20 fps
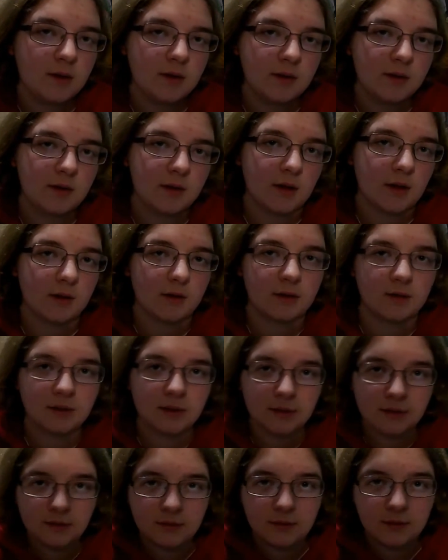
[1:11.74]
So,
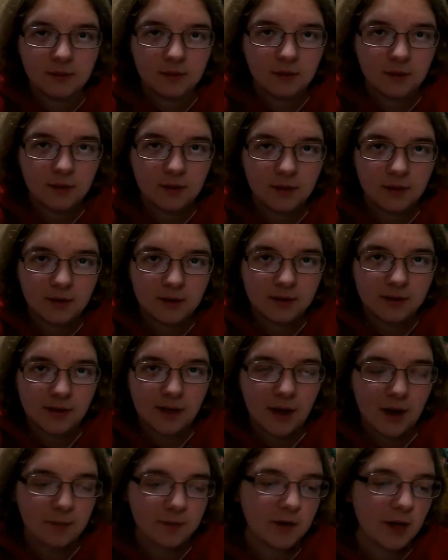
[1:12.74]

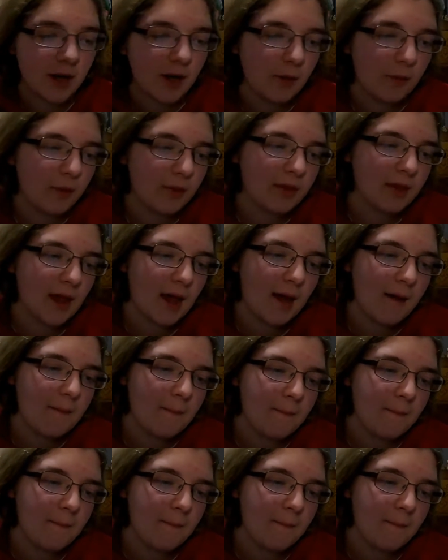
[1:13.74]
stay updated with that.